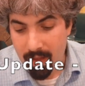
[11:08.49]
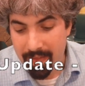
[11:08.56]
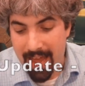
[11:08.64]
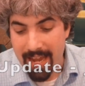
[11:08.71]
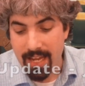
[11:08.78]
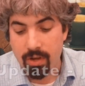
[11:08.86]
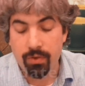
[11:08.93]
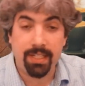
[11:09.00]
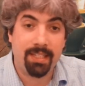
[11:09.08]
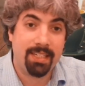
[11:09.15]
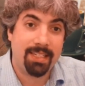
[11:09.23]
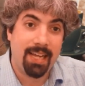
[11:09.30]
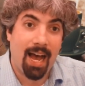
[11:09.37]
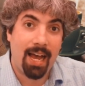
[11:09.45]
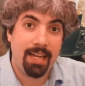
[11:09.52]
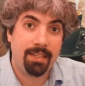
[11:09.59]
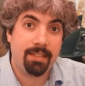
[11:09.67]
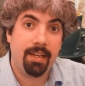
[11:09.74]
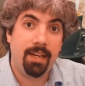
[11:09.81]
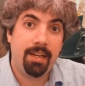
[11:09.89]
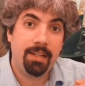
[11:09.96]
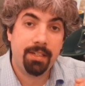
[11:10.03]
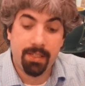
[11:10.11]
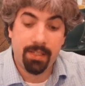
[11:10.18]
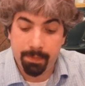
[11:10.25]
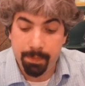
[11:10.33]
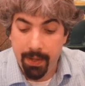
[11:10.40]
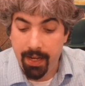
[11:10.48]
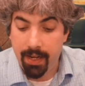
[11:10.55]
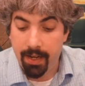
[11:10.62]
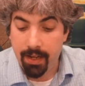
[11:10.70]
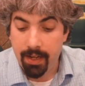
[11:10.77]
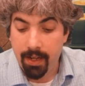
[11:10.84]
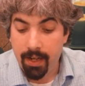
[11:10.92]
That increased the size, speed,